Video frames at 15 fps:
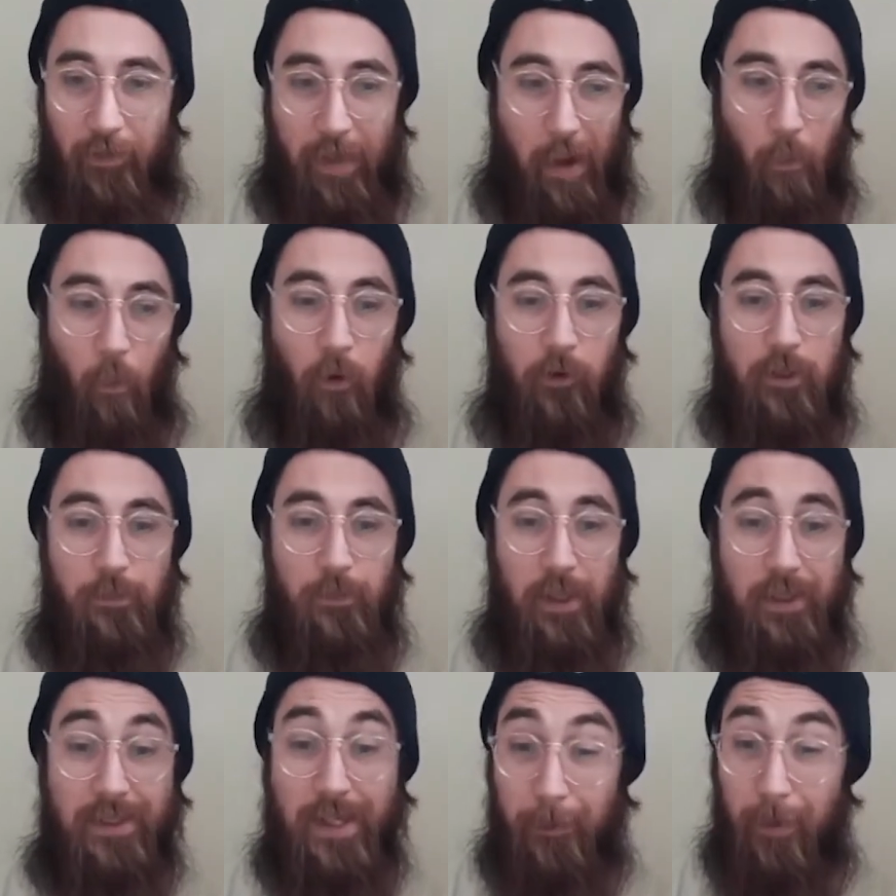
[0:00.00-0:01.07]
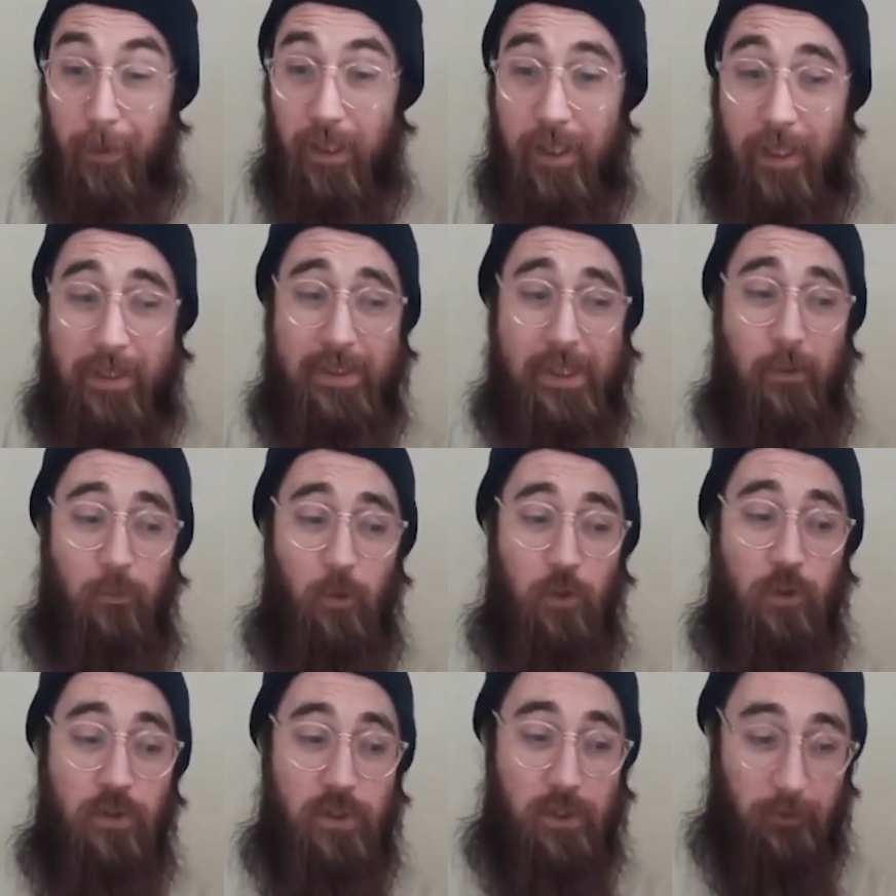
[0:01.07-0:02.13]
that works. But typically a DM will
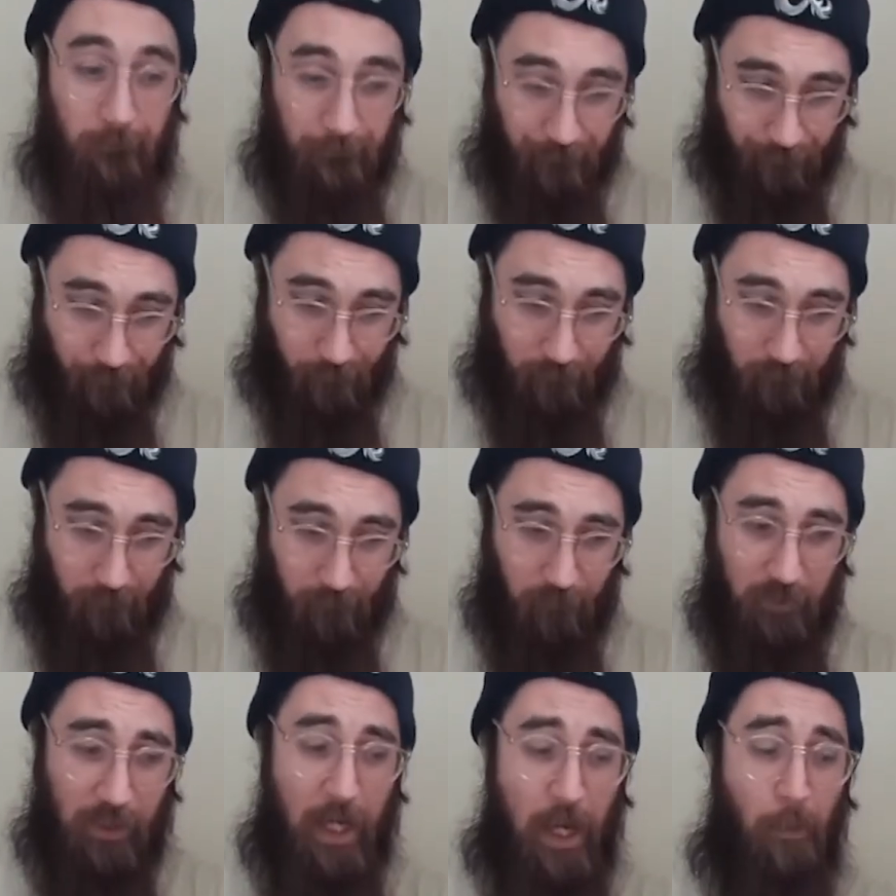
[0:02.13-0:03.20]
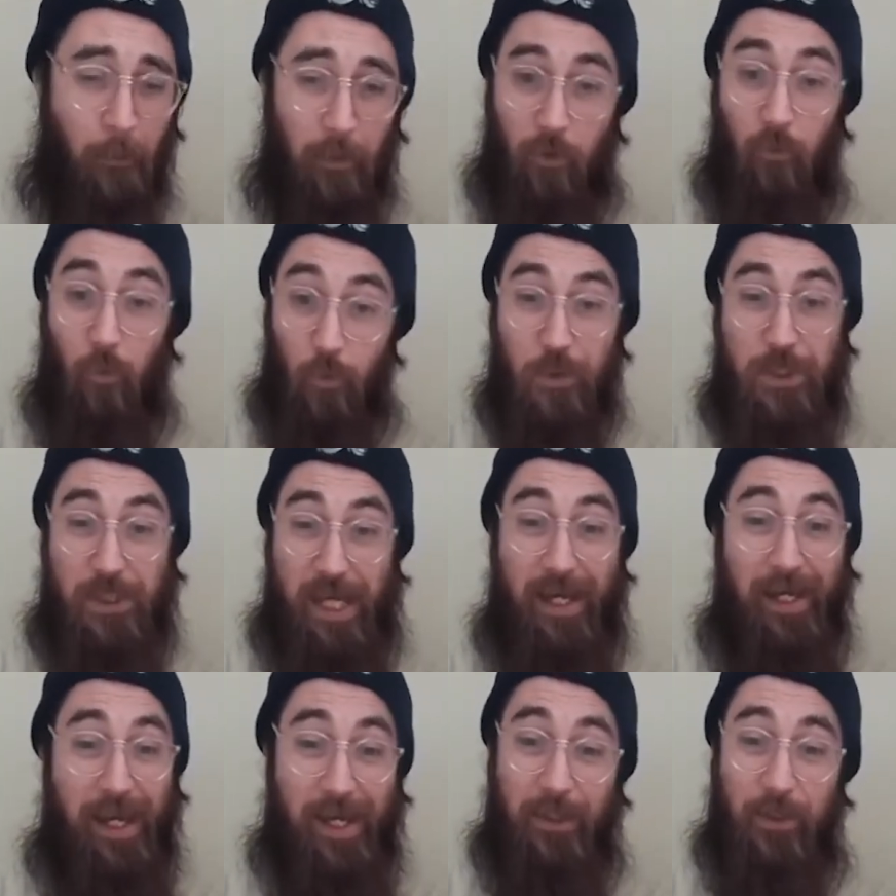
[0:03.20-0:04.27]
use it when the rules
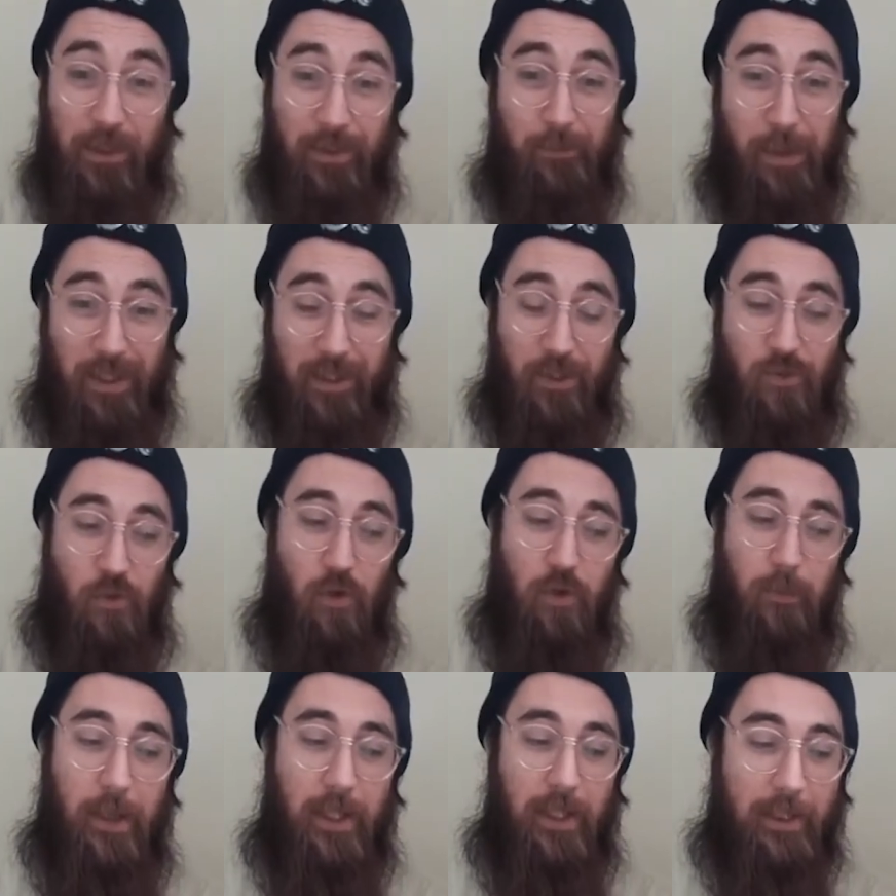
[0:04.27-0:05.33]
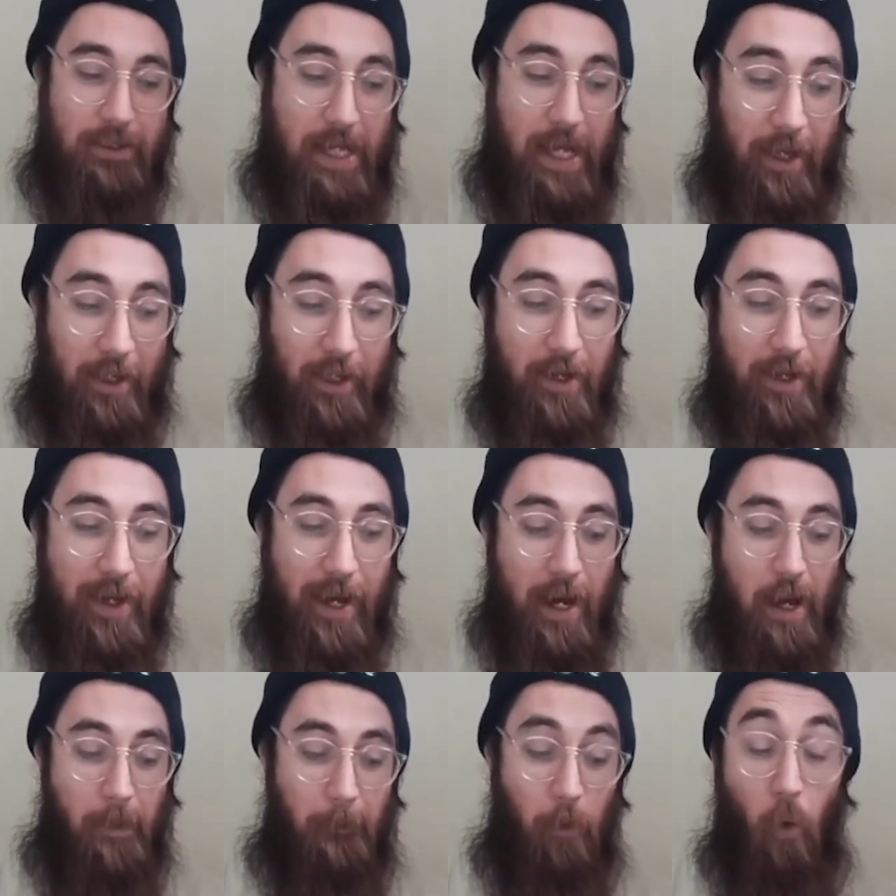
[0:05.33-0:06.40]
say, hey, you need to make this roll to make an attack,
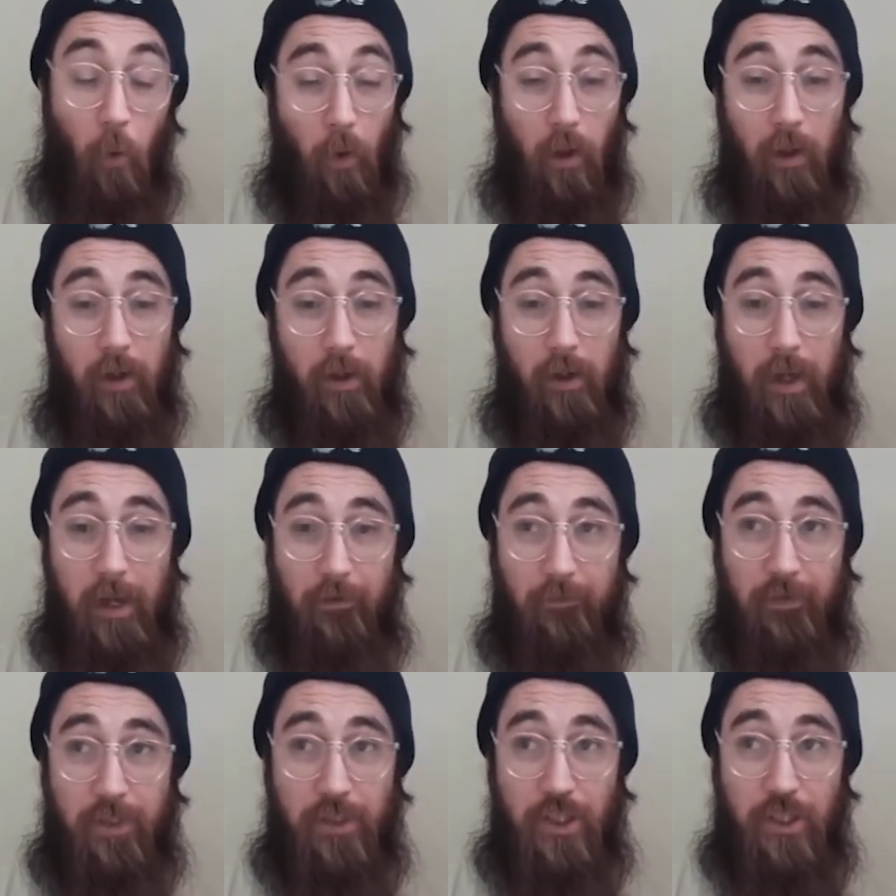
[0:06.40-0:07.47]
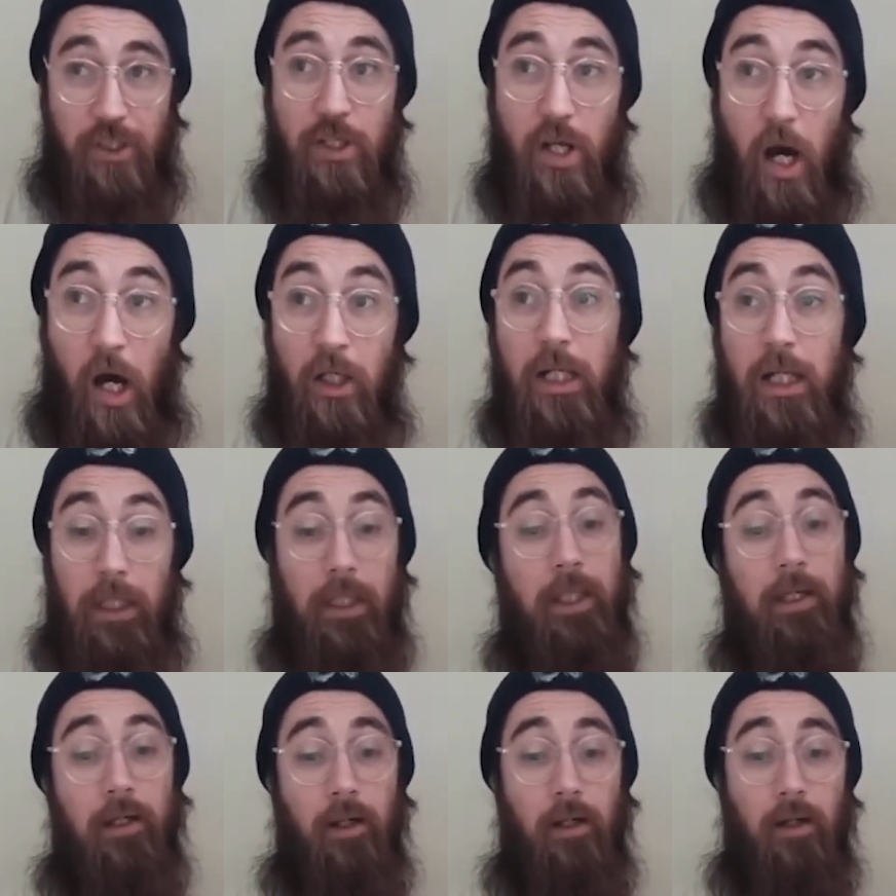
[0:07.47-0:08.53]
or if it's just
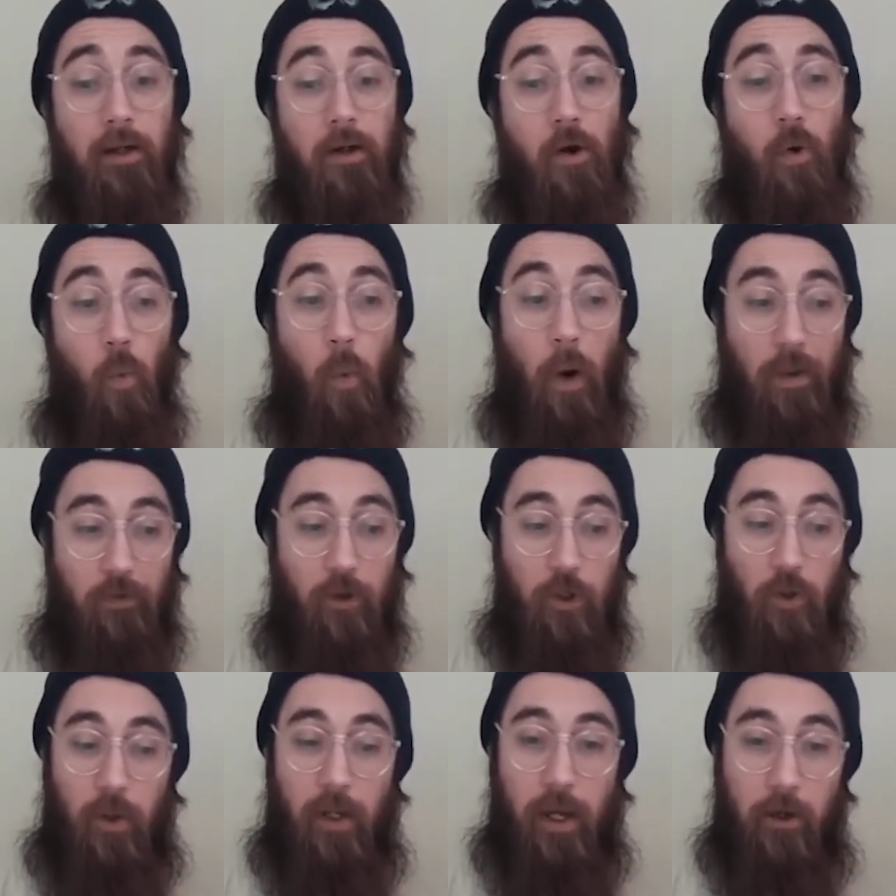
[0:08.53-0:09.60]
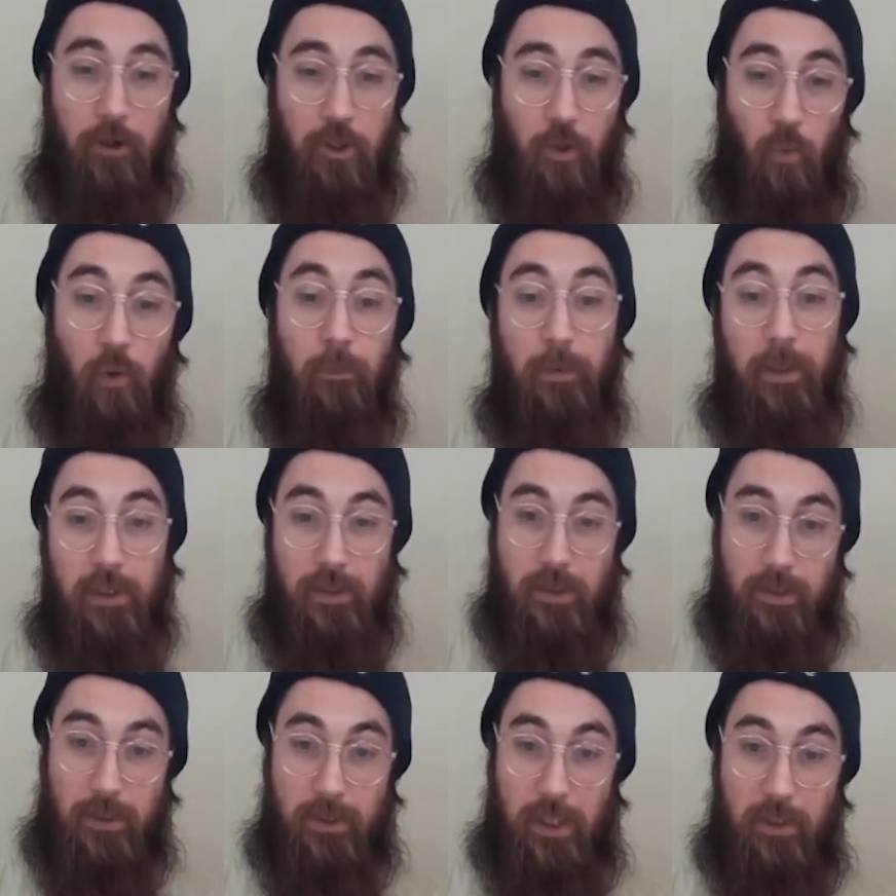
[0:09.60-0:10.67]
unclear whether your character would be
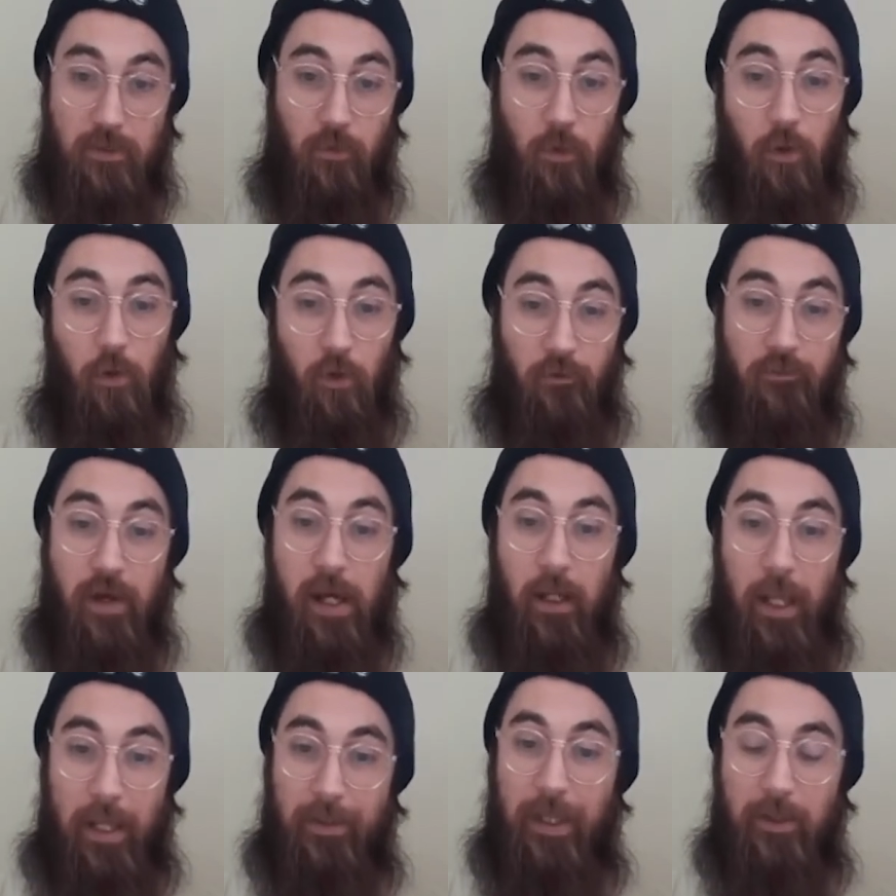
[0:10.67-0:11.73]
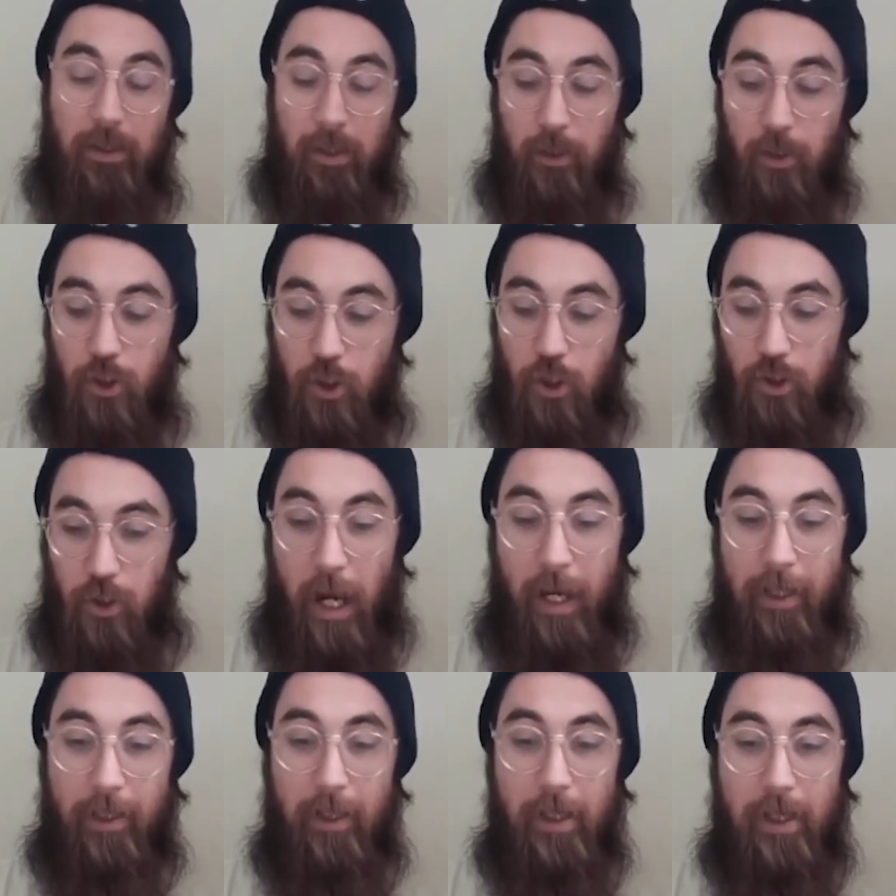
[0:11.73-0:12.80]
successful or fail at that thing that you're
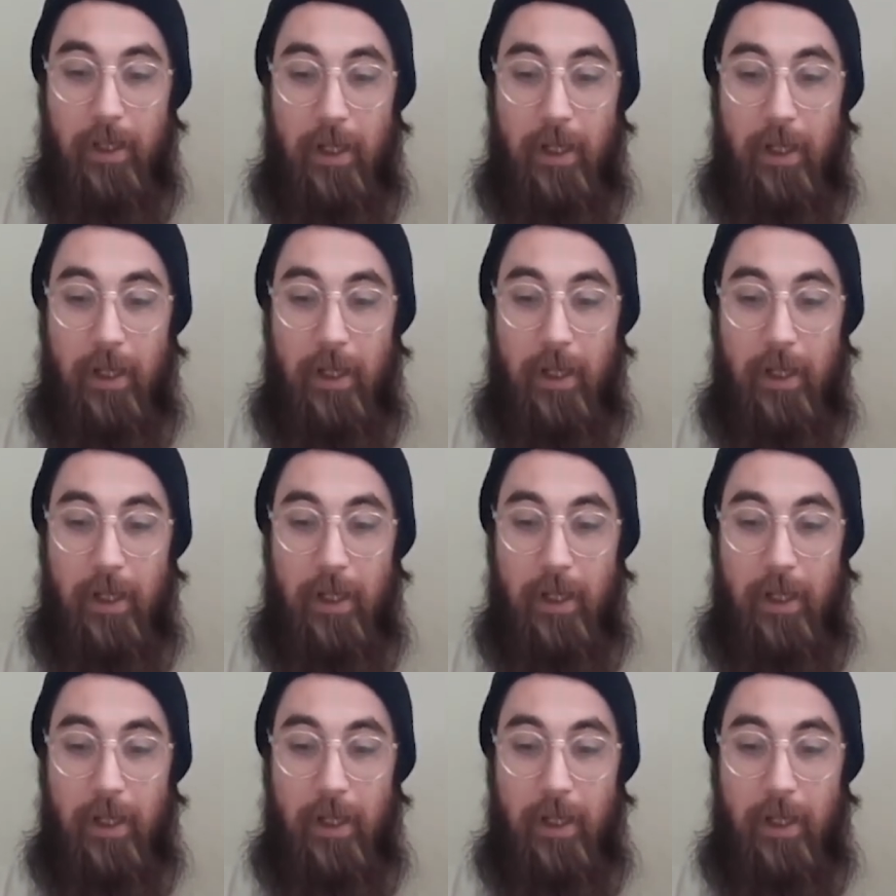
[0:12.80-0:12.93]
trying.